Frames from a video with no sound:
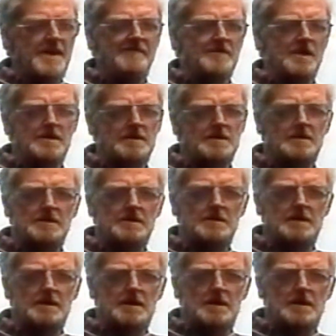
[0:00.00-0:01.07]
Never.
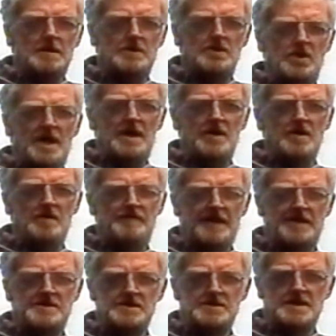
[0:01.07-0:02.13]
You get enough
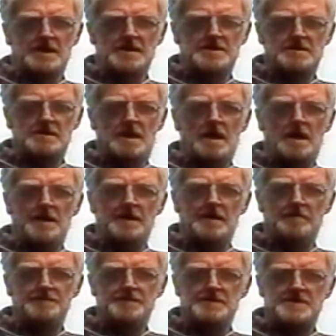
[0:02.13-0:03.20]
exercise, hauling up
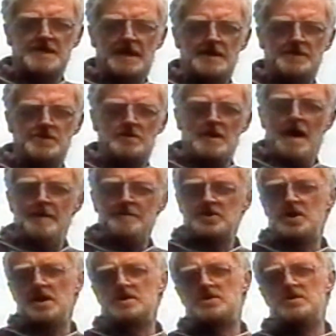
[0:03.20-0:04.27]
in sails. Your arms
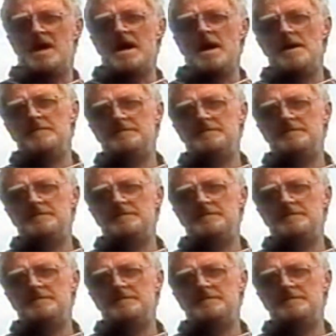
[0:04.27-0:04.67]
get strong.